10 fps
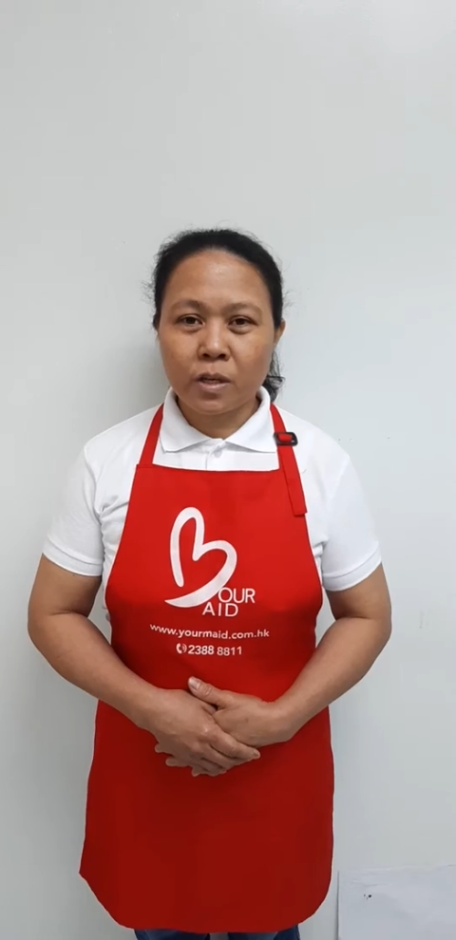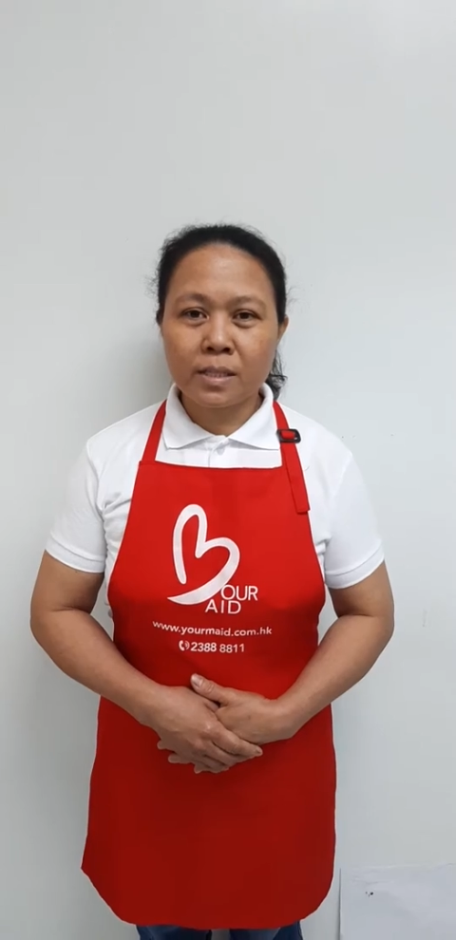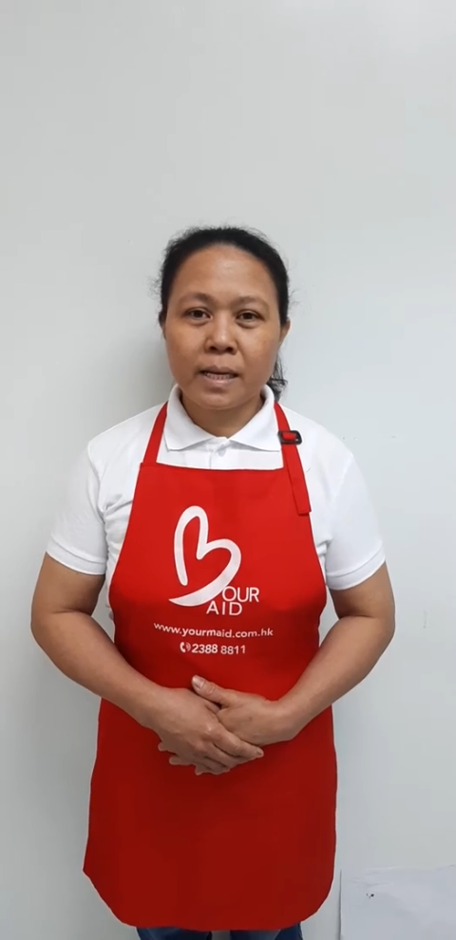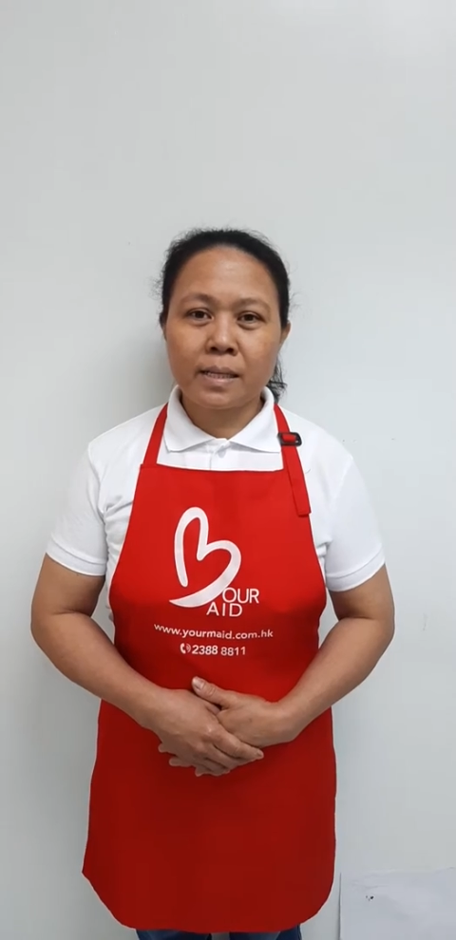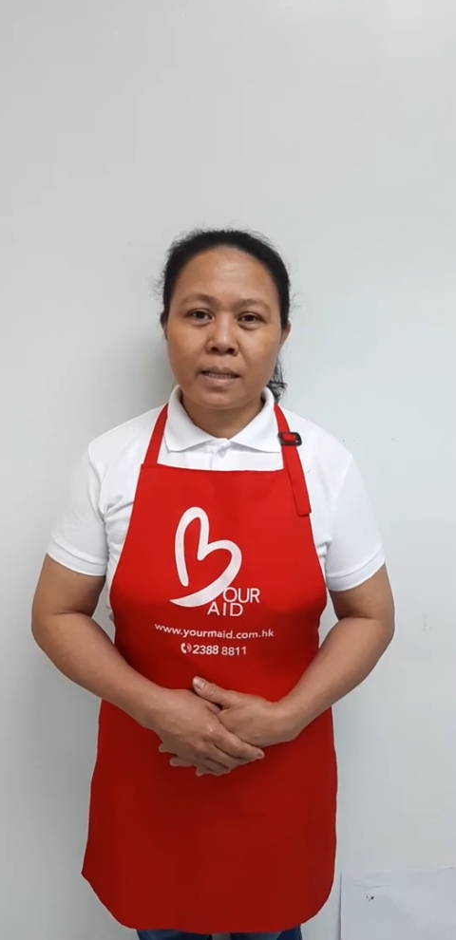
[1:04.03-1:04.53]

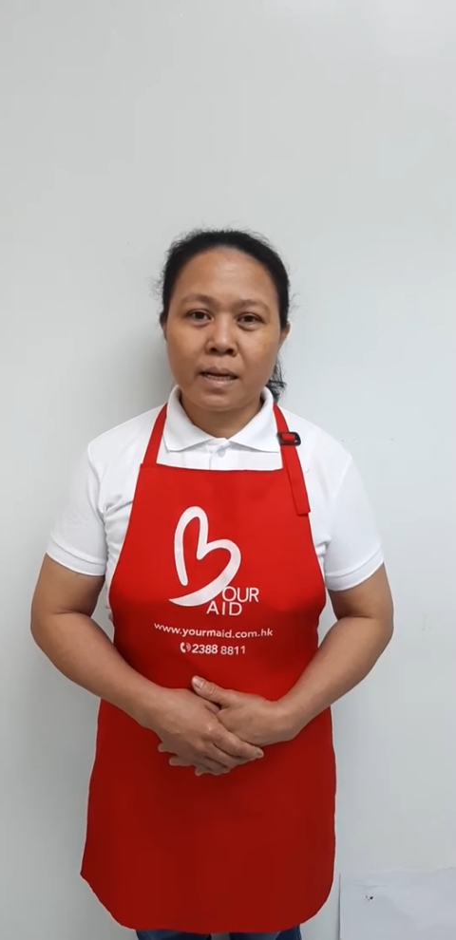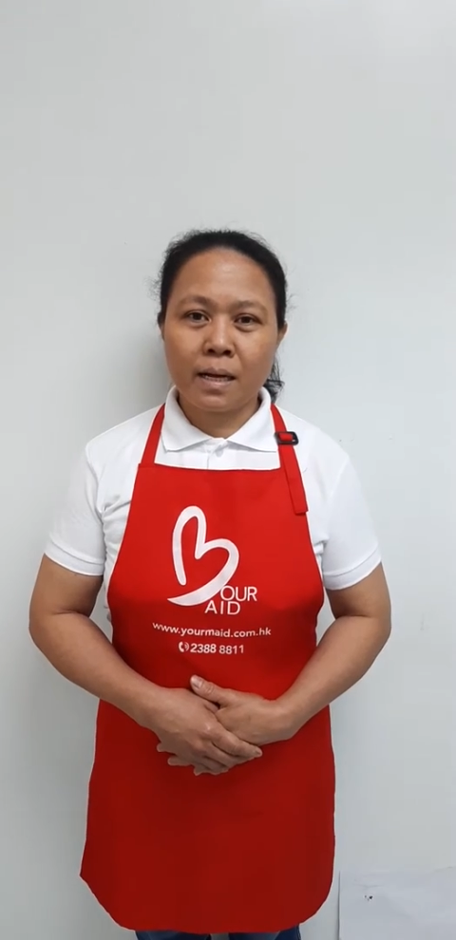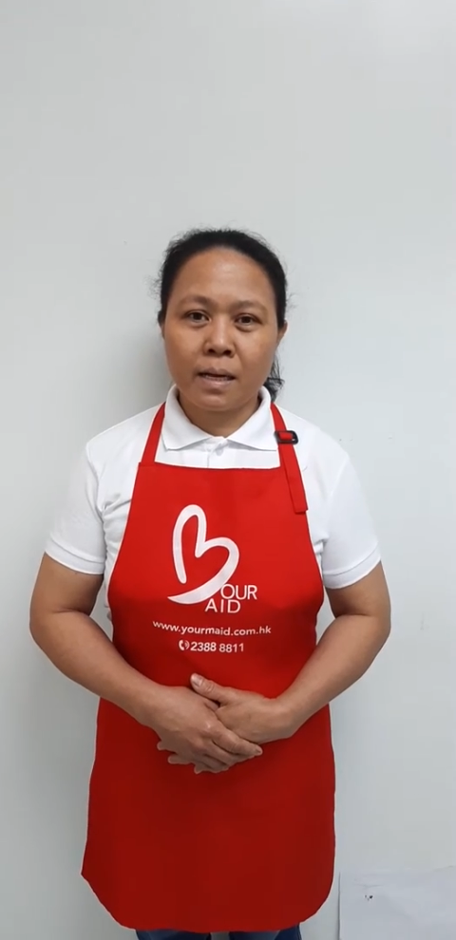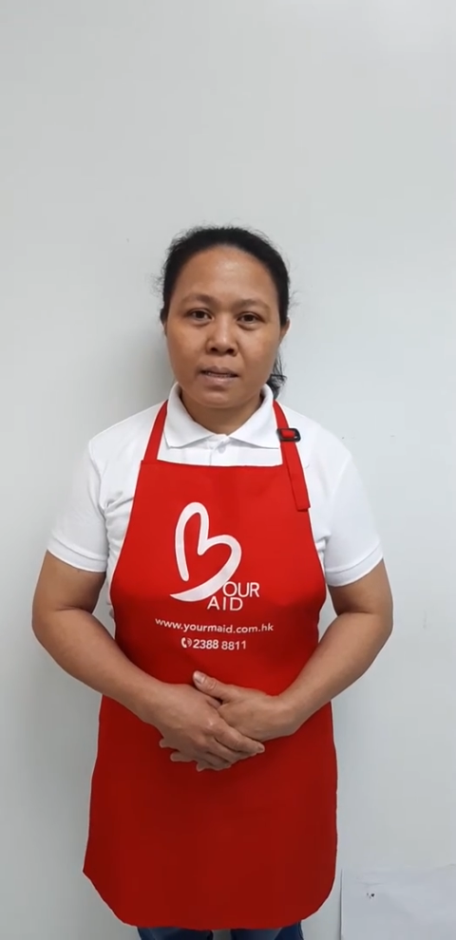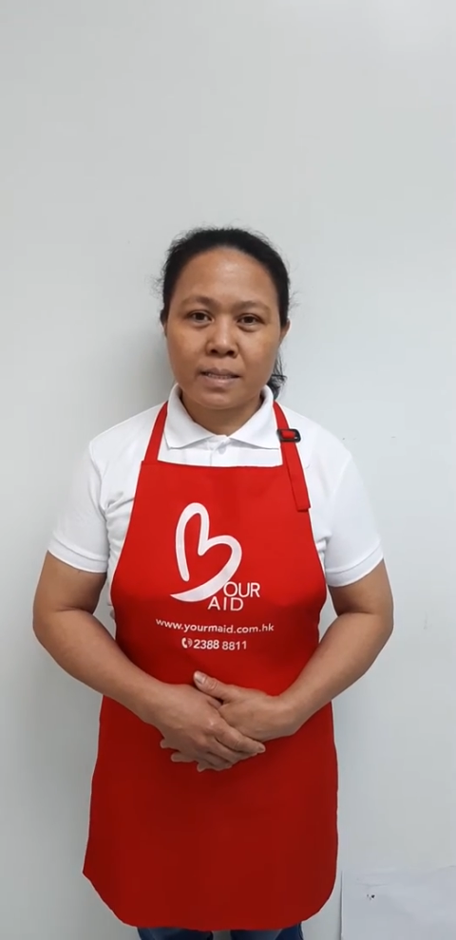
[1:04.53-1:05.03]
old and
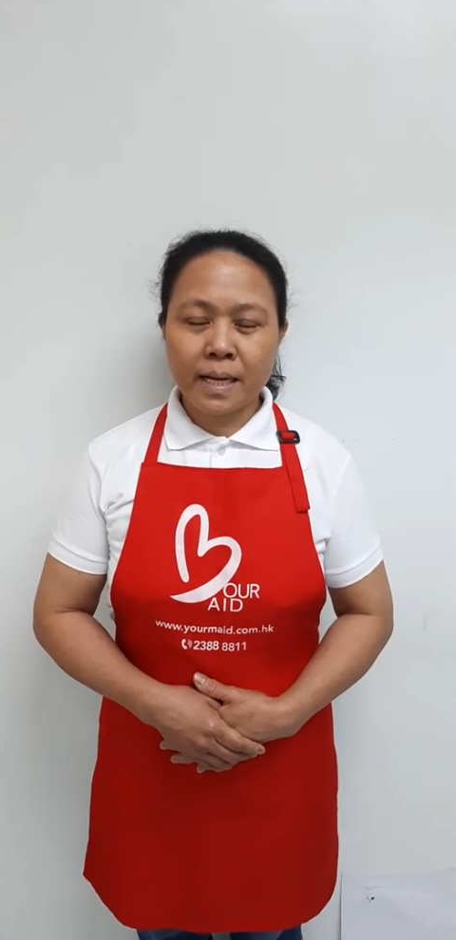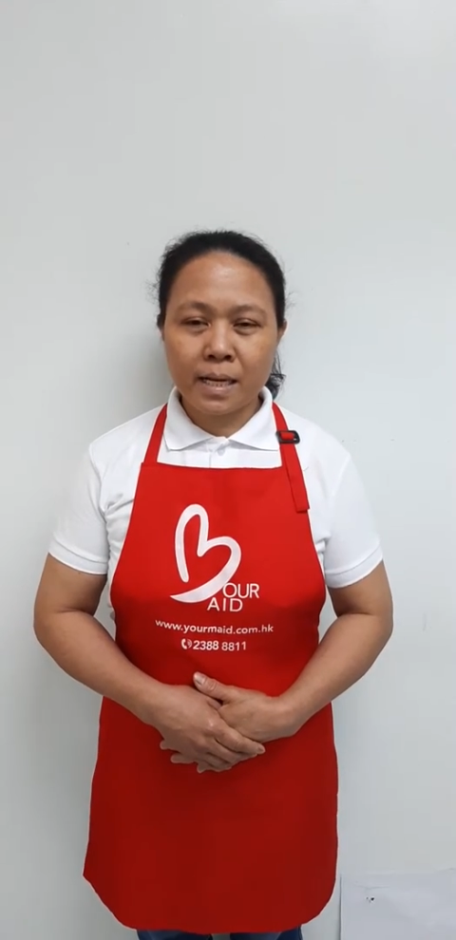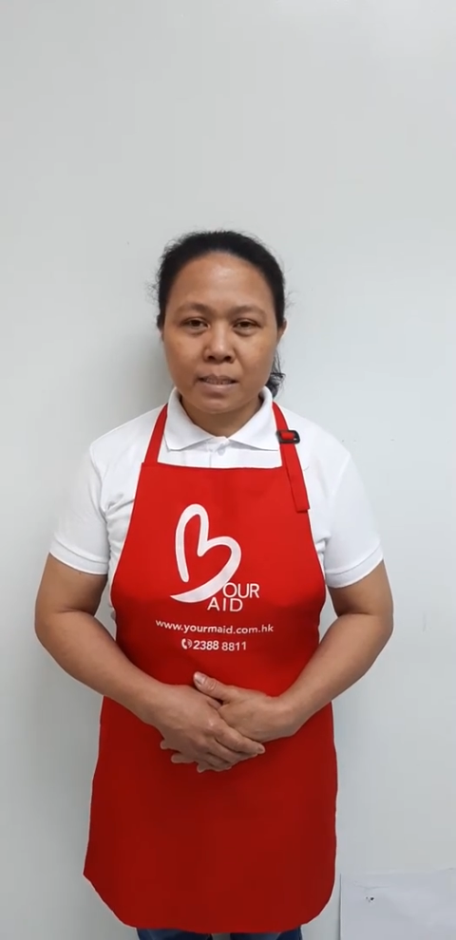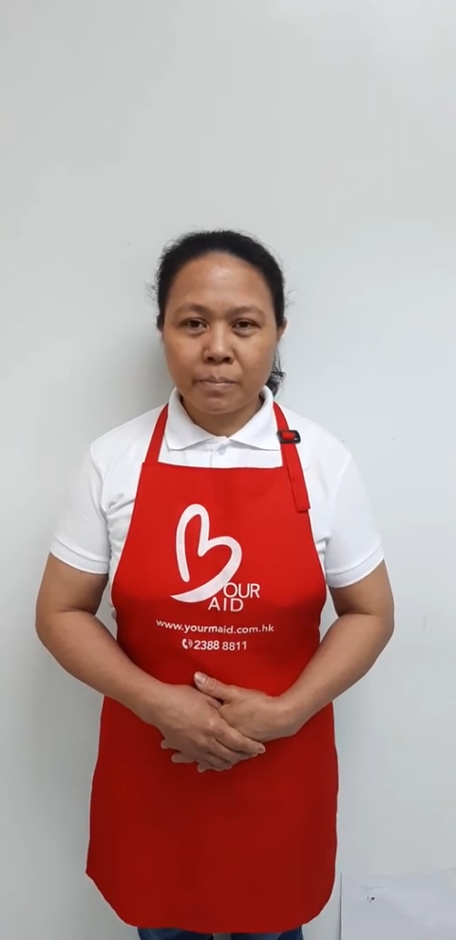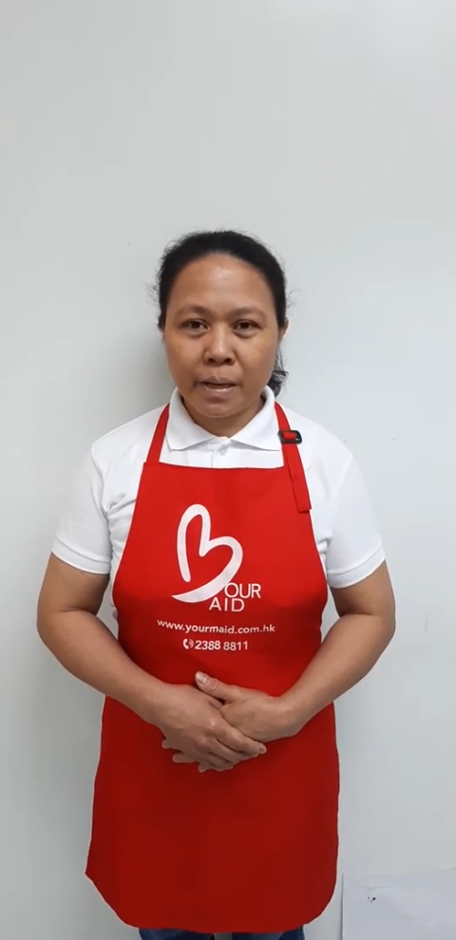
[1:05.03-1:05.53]
the
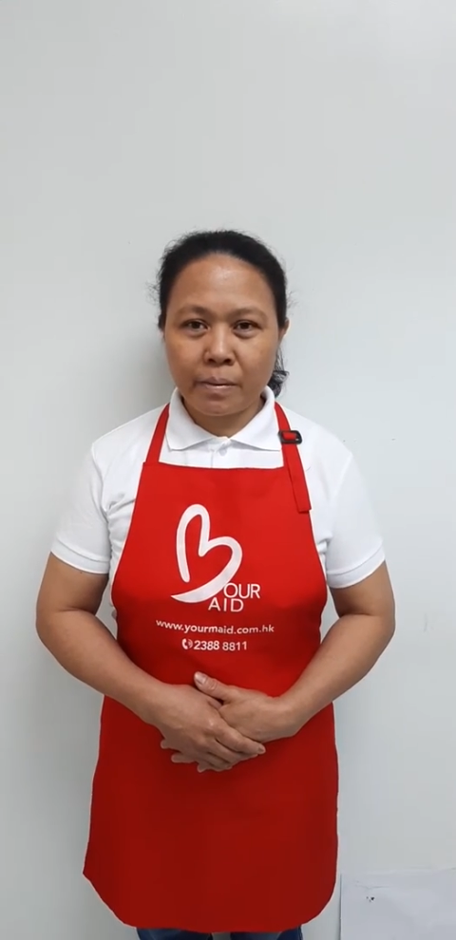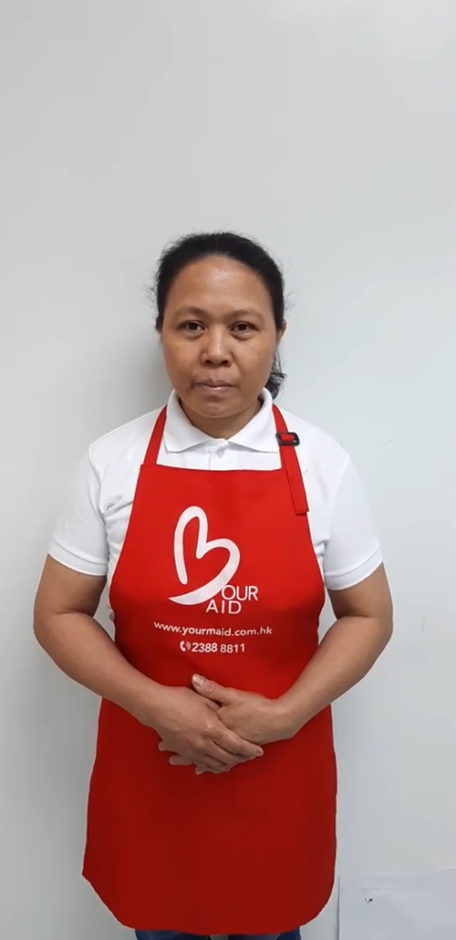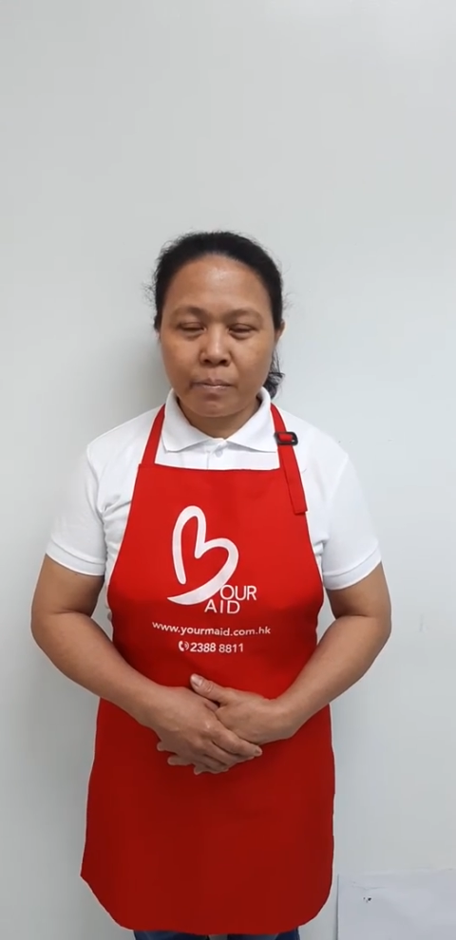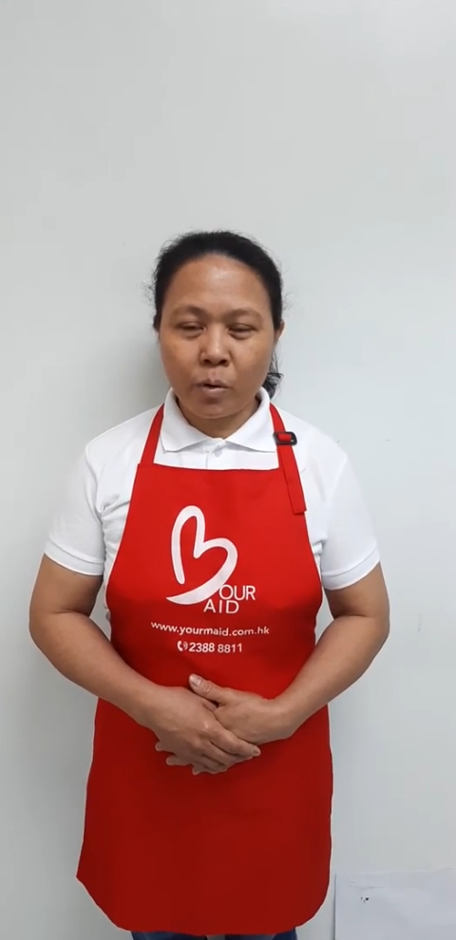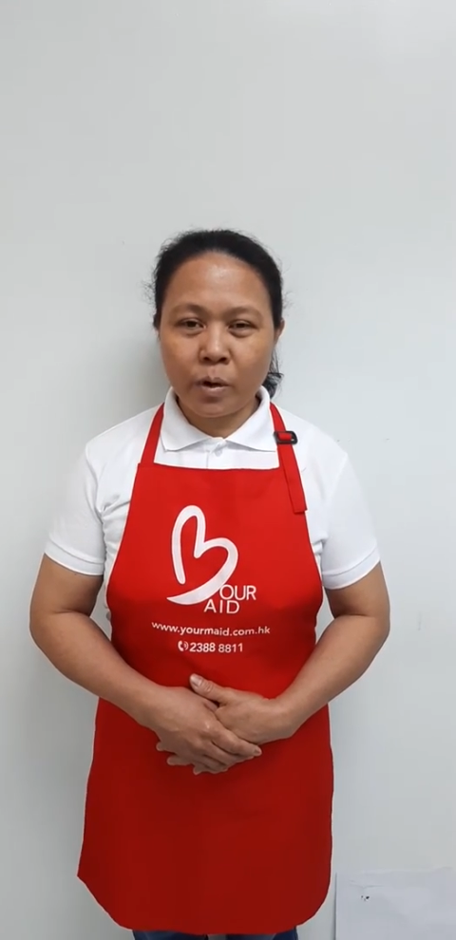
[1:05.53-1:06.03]
second
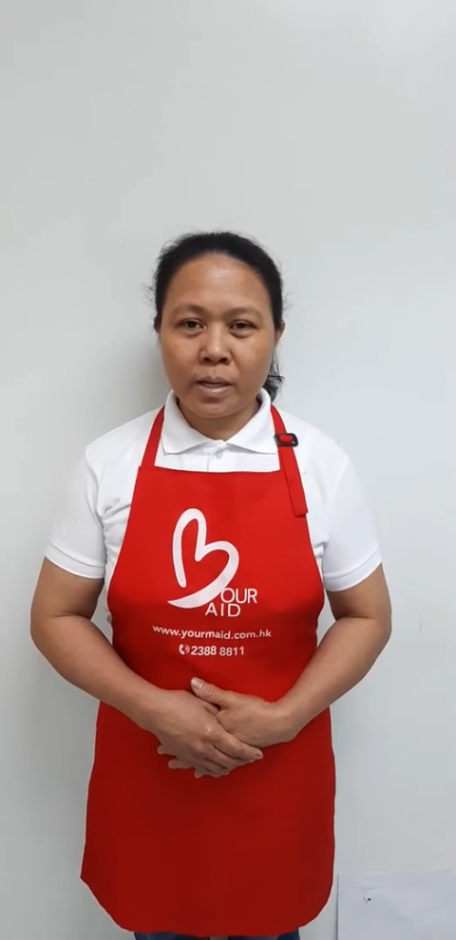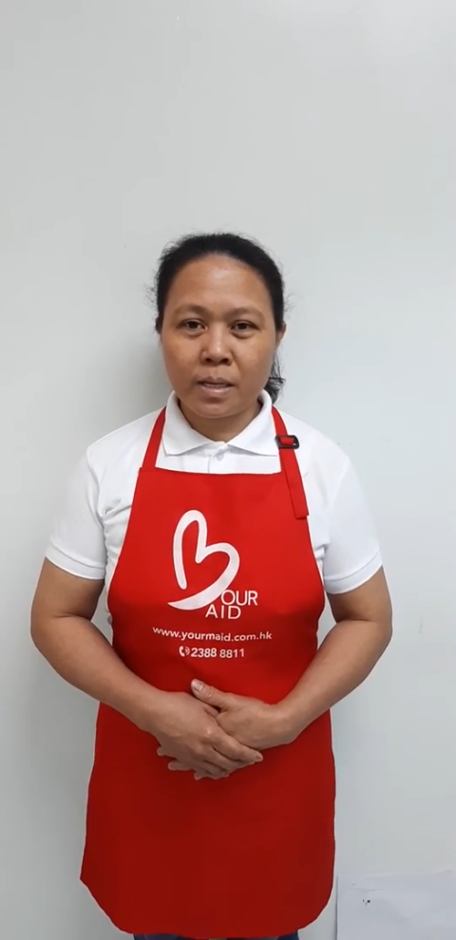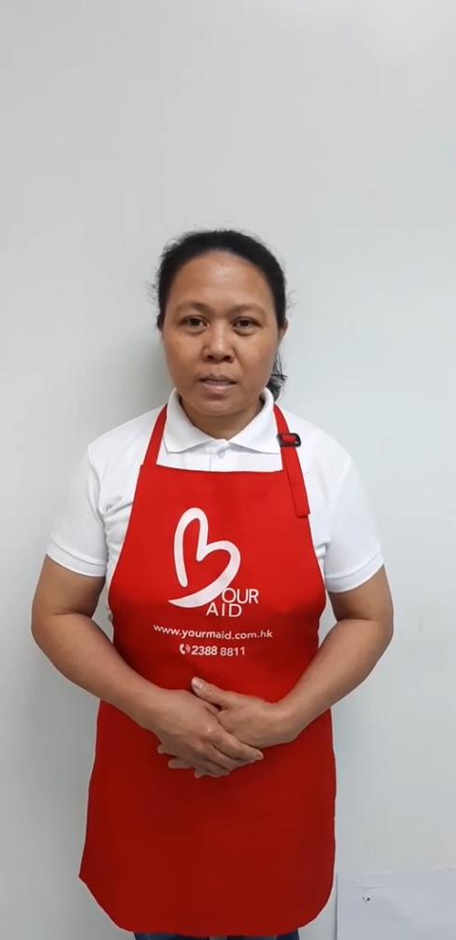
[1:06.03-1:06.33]
baby boy